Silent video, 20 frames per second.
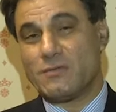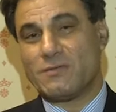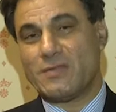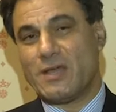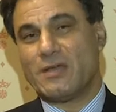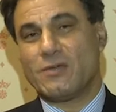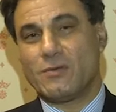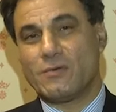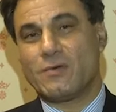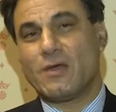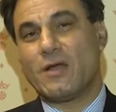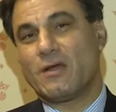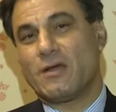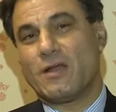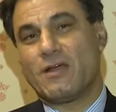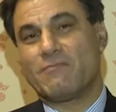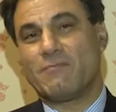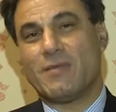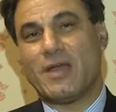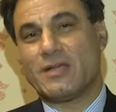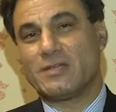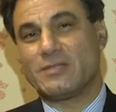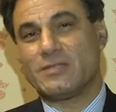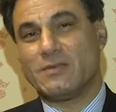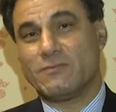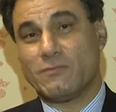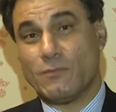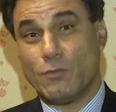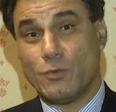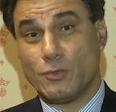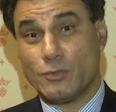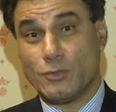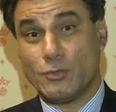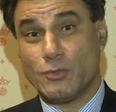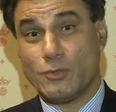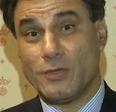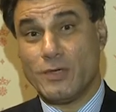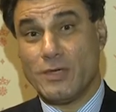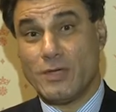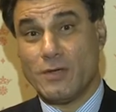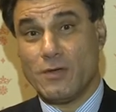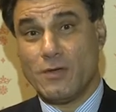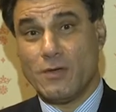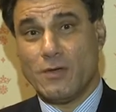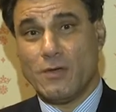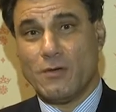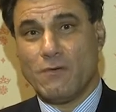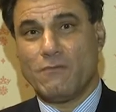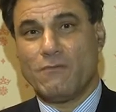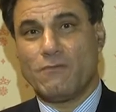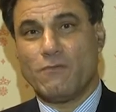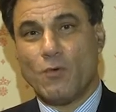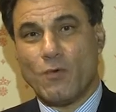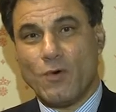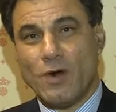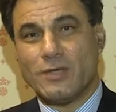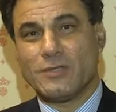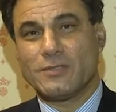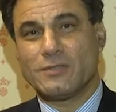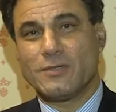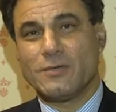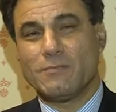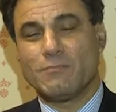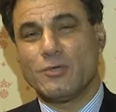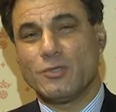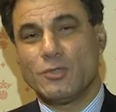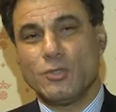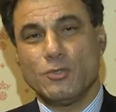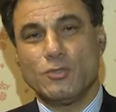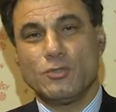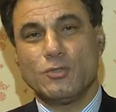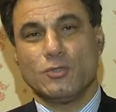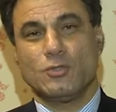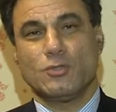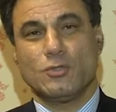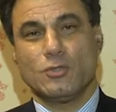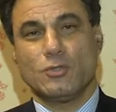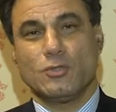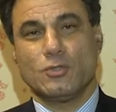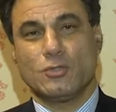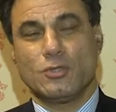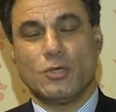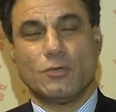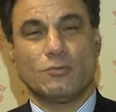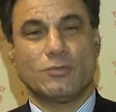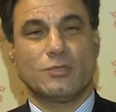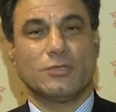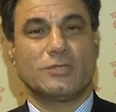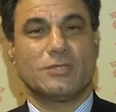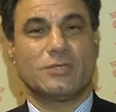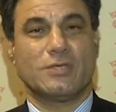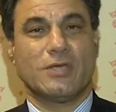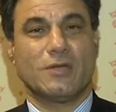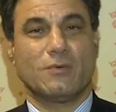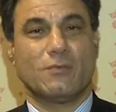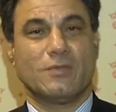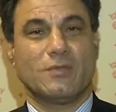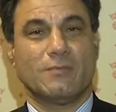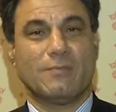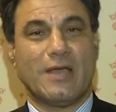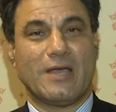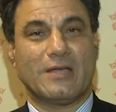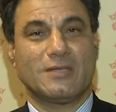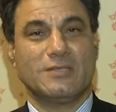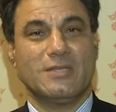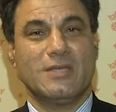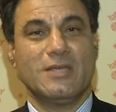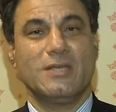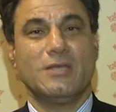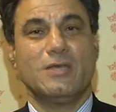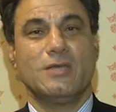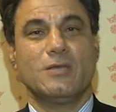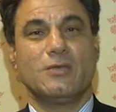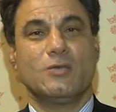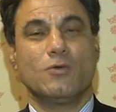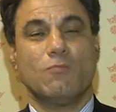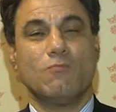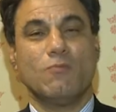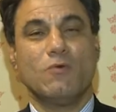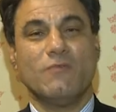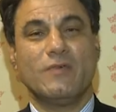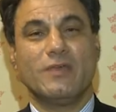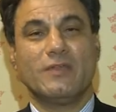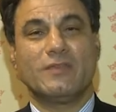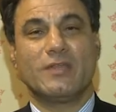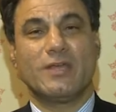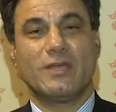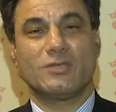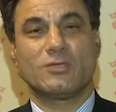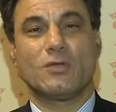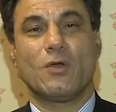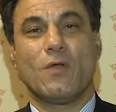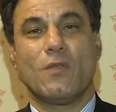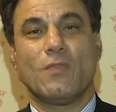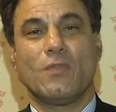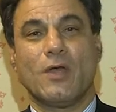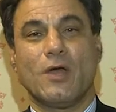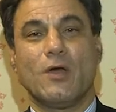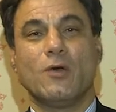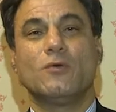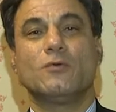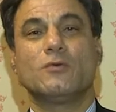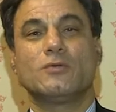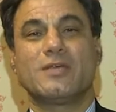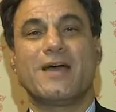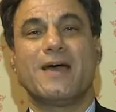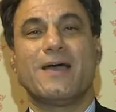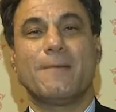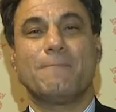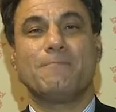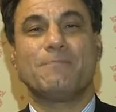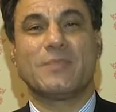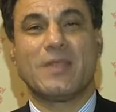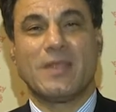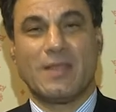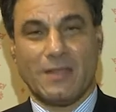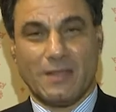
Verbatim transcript: thank you, Curry Life Magazine, for what you're doing for us. But you don't just stick with the magazine, you're moving things on the whole time.